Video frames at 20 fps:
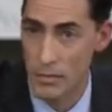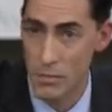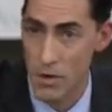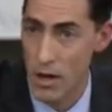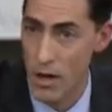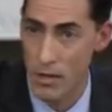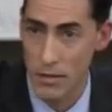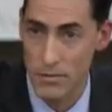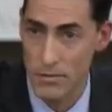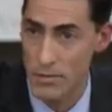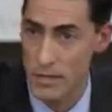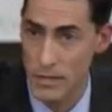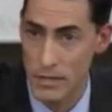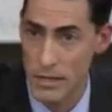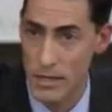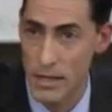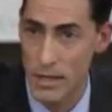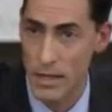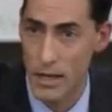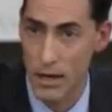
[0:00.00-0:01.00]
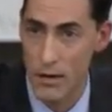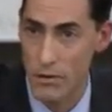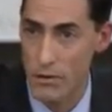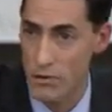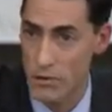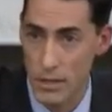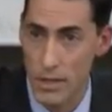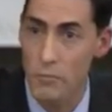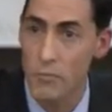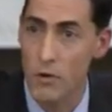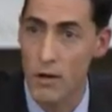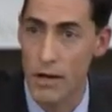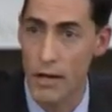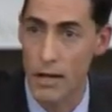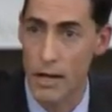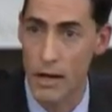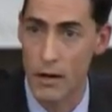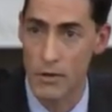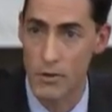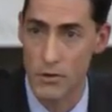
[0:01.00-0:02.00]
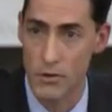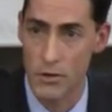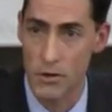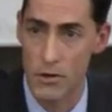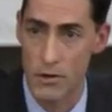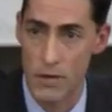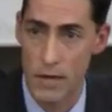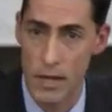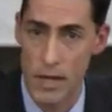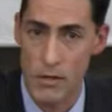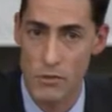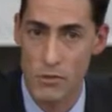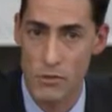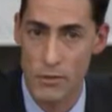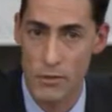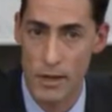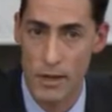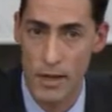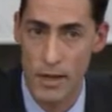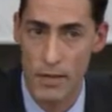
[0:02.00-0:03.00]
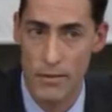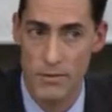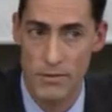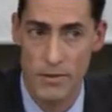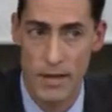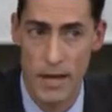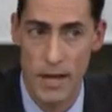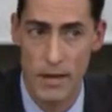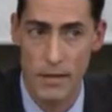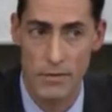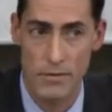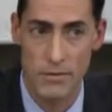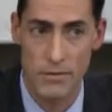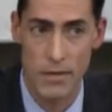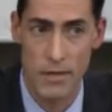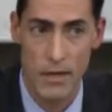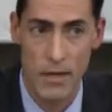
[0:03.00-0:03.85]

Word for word: the policy and needing care is slim right now, your current age and, and health status.